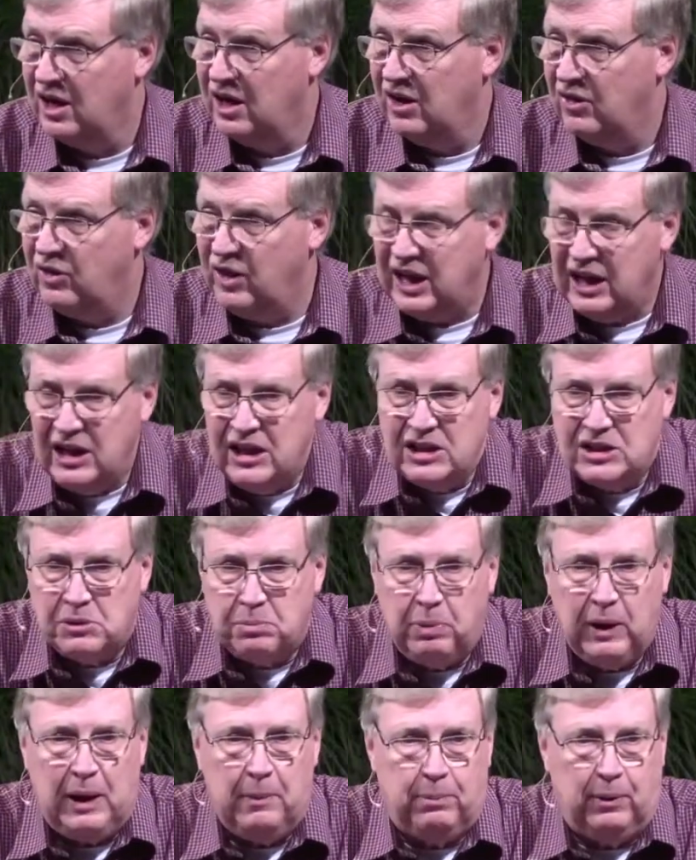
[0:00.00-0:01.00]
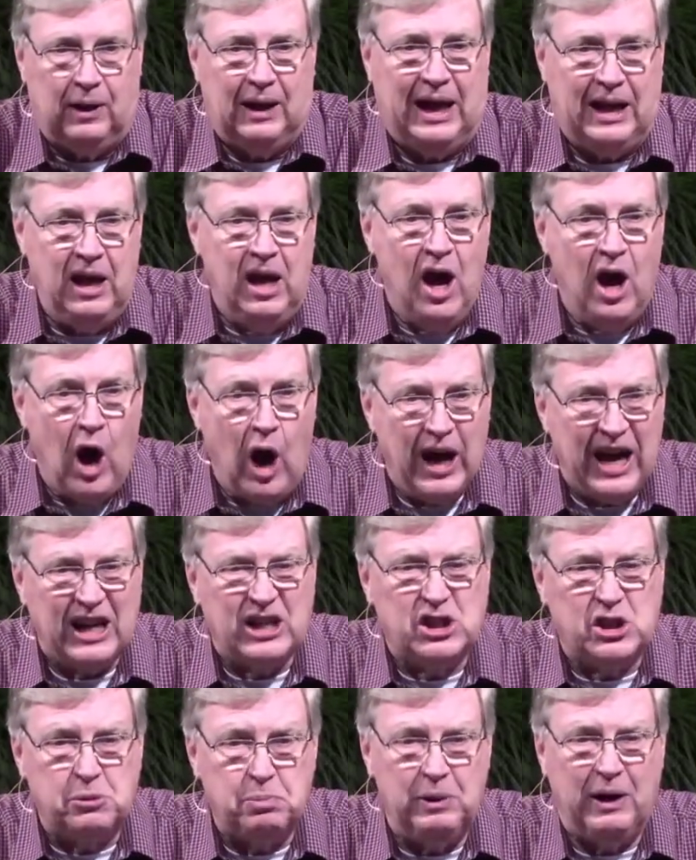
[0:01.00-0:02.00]
These people had
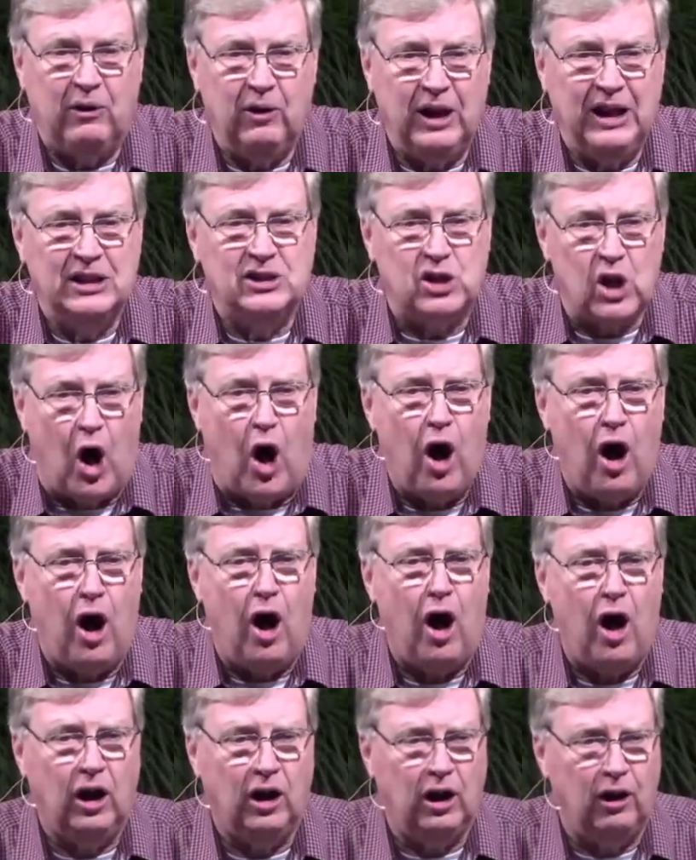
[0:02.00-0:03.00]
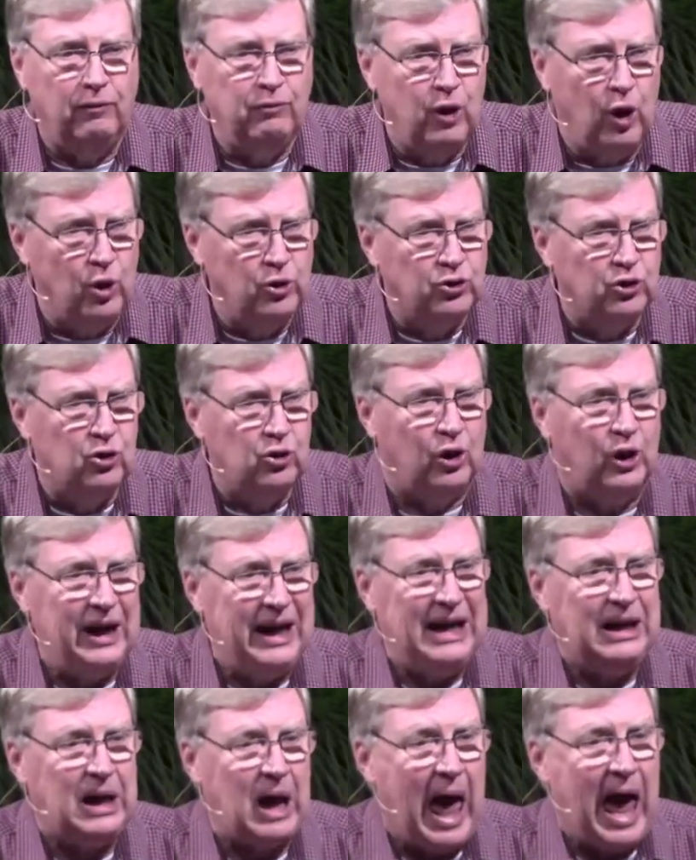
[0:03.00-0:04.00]
experienced all of those great
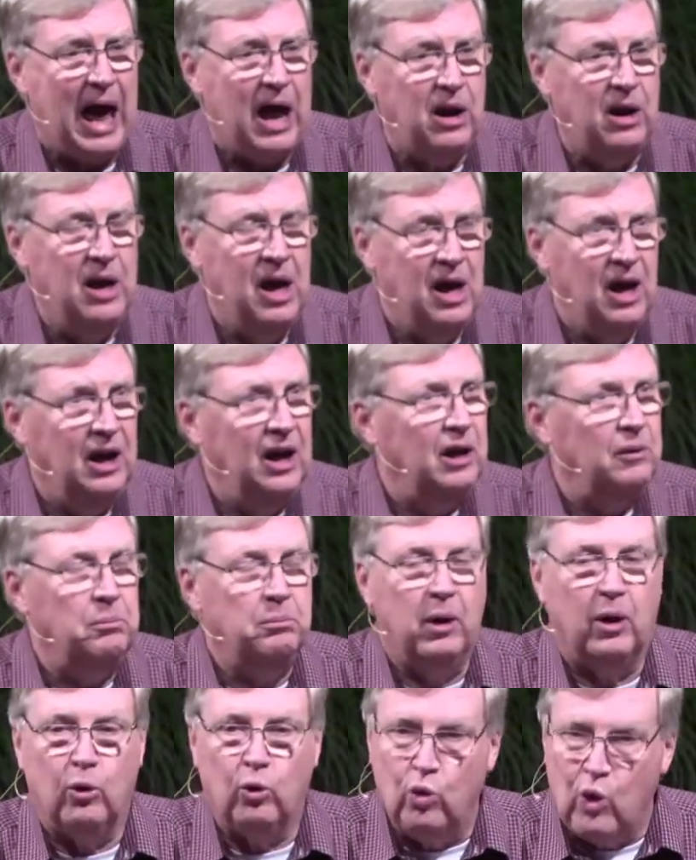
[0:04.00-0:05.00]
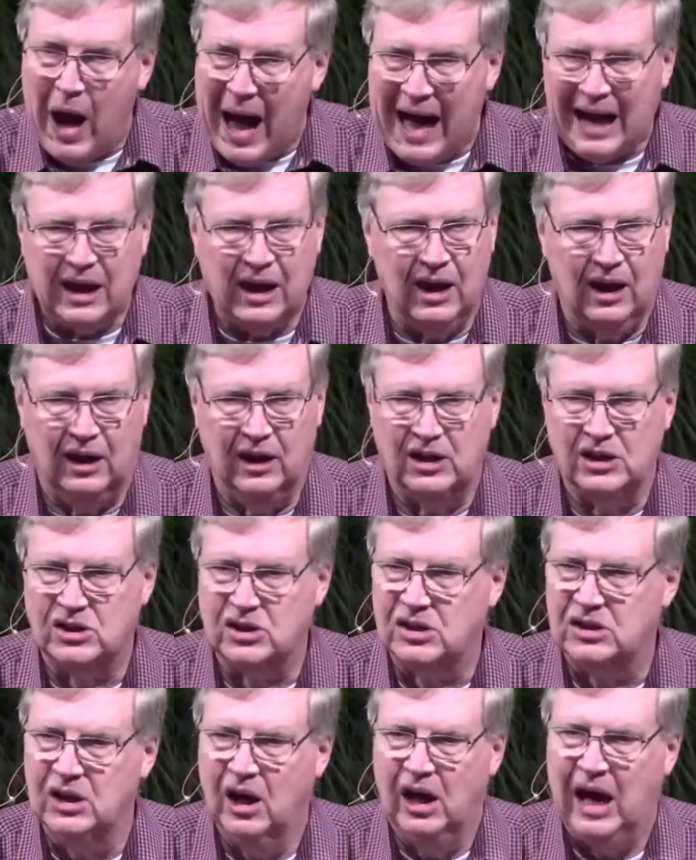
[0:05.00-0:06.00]
and miraculous
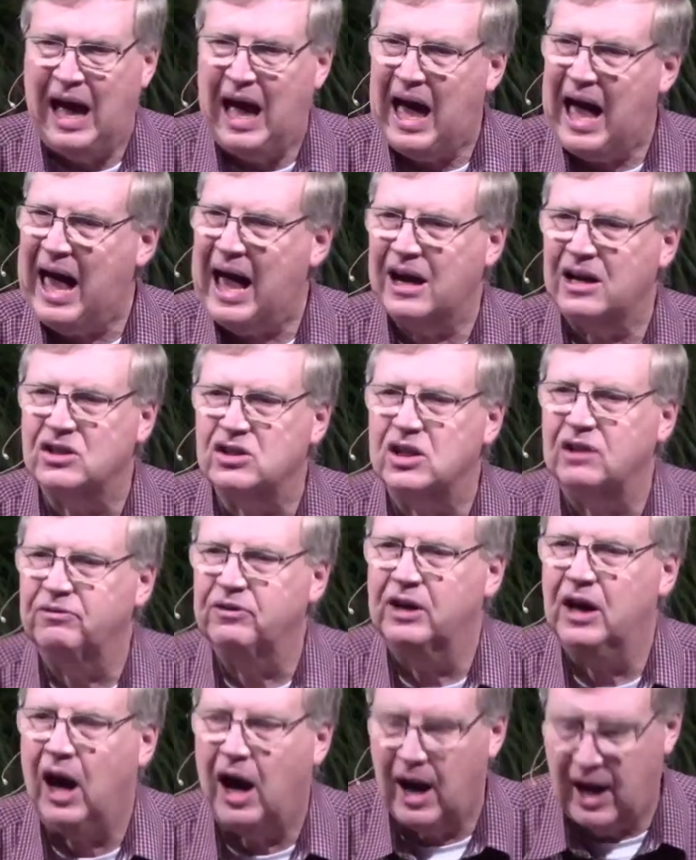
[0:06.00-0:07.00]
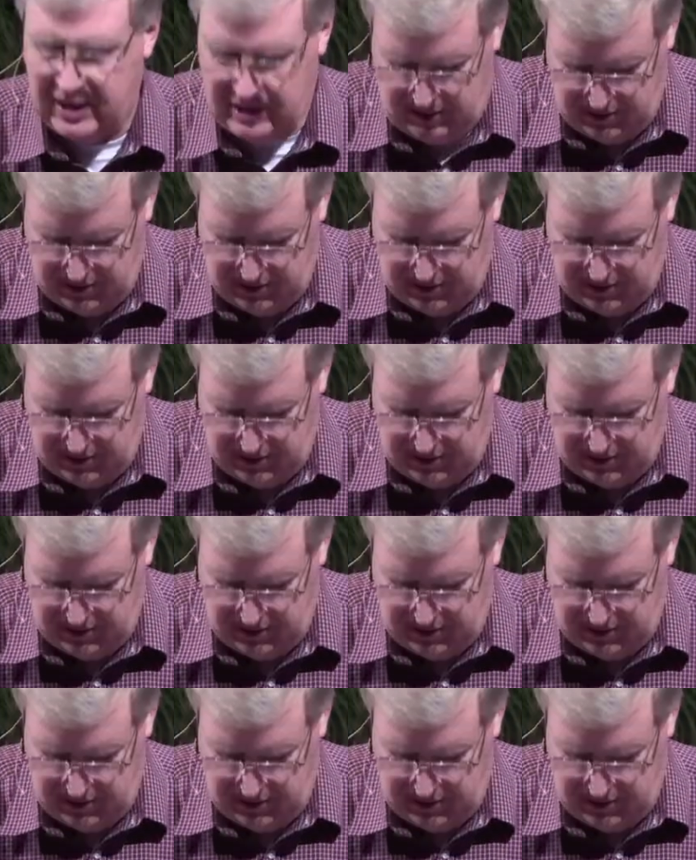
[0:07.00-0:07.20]
acts of God in